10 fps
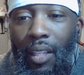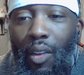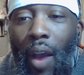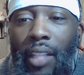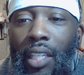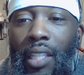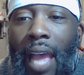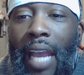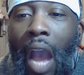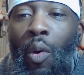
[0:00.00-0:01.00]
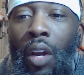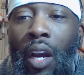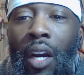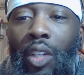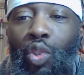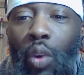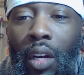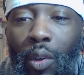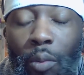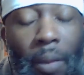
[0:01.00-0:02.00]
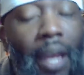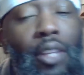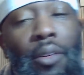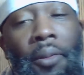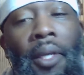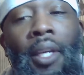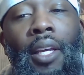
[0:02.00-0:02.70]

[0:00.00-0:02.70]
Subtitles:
No, I just like our Uncle Drunkle, man.